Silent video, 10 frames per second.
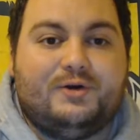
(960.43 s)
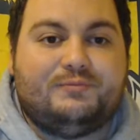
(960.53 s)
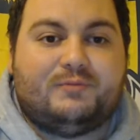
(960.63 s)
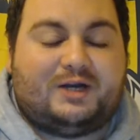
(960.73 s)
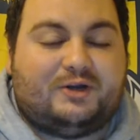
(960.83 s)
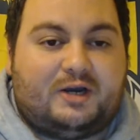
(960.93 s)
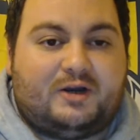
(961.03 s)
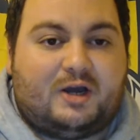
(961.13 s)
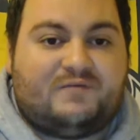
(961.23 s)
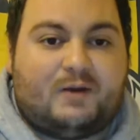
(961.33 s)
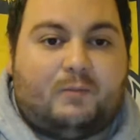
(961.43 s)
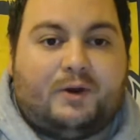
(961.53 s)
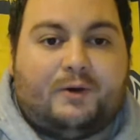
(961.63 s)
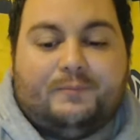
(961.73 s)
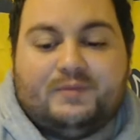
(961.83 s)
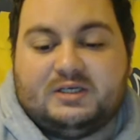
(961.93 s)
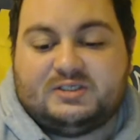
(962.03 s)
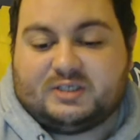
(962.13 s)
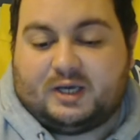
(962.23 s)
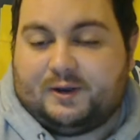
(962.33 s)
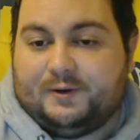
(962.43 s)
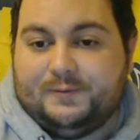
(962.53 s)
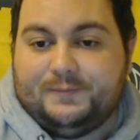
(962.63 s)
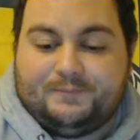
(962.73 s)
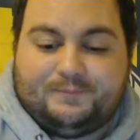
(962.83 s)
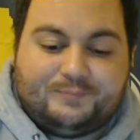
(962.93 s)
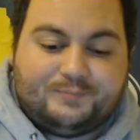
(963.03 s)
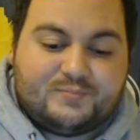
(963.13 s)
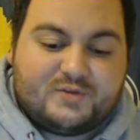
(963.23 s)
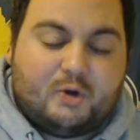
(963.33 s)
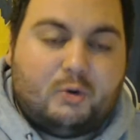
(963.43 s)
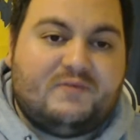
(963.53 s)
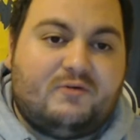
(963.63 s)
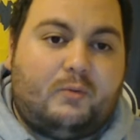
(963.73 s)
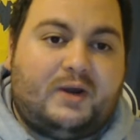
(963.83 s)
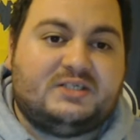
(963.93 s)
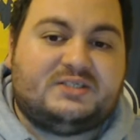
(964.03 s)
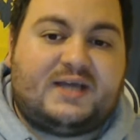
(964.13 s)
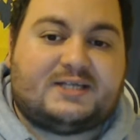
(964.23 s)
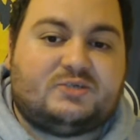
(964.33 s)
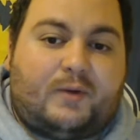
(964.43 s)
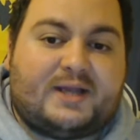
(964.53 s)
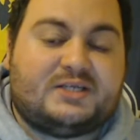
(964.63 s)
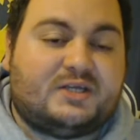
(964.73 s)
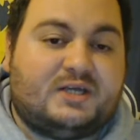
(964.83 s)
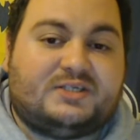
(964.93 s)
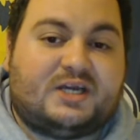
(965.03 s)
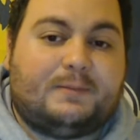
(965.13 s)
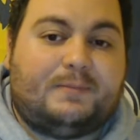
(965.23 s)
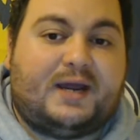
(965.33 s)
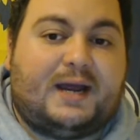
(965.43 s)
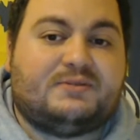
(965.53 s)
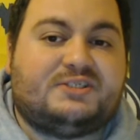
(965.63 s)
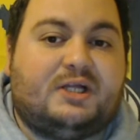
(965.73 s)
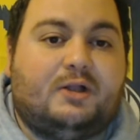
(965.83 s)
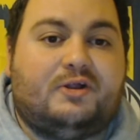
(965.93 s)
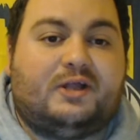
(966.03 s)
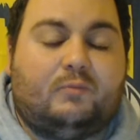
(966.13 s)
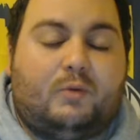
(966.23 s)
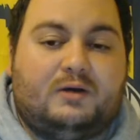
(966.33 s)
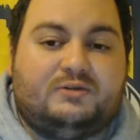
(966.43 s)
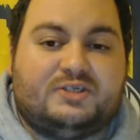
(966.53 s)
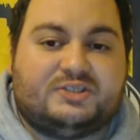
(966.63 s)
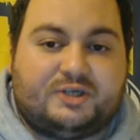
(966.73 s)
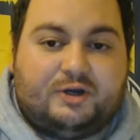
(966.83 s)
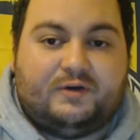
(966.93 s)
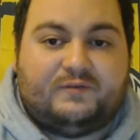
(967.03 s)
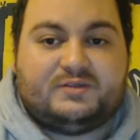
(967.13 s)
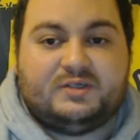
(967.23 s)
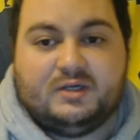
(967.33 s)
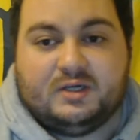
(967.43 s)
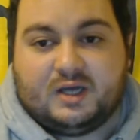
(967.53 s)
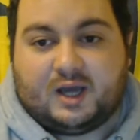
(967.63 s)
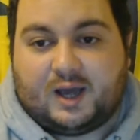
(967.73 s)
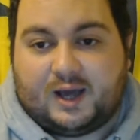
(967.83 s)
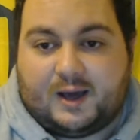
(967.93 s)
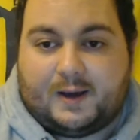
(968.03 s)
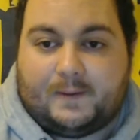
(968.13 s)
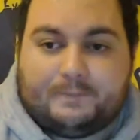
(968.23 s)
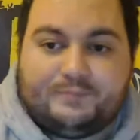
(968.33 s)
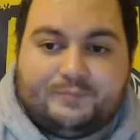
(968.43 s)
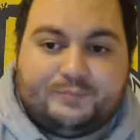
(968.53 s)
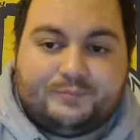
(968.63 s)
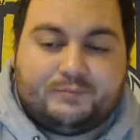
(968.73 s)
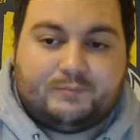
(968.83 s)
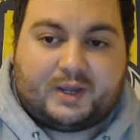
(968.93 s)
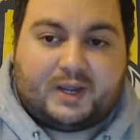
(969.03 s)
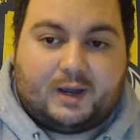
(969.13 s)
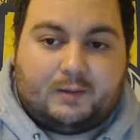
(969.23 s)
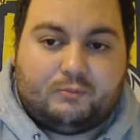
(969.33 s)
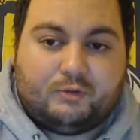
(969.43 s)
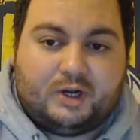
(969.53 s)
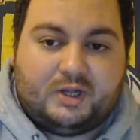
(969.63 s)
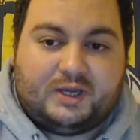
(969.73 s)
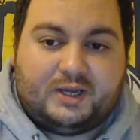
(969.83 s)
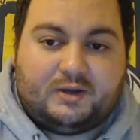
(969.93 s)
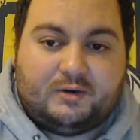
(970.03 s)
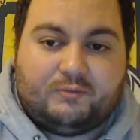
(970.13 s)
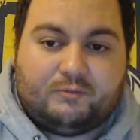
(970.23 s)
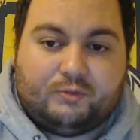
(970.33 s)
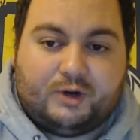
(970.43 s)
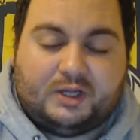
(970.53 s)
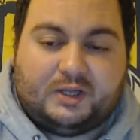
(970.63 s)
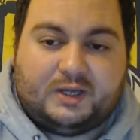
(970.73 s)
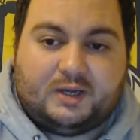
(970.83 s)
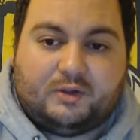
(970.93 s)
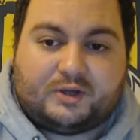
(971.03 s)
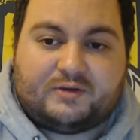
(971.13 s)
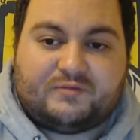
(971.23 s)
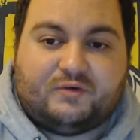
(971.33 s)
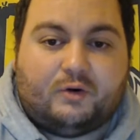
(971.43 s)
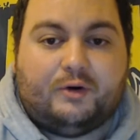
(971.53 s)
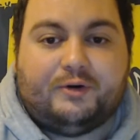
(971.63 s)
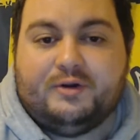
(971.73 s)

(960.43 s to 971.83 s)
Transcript: I don't know if they will. So whoever wins next week, it's going to be absolutely well-deserved. But yeah, I'm really, really looking forward